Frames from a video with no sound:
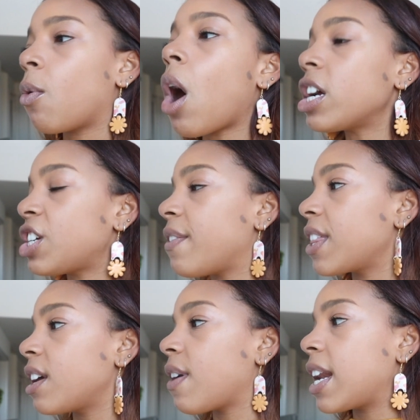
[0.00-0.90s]
wash
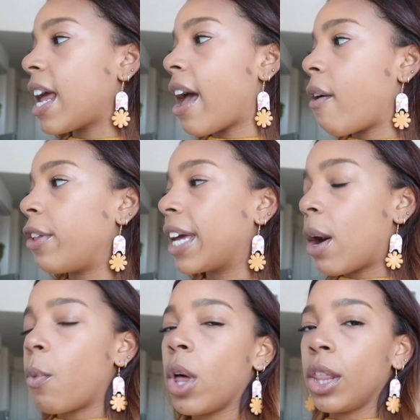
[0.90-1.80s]
everything right now. I only
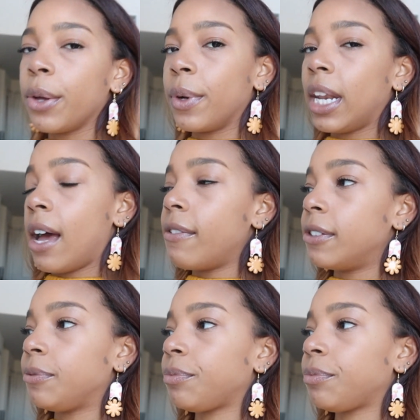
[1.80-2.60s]
got one load left.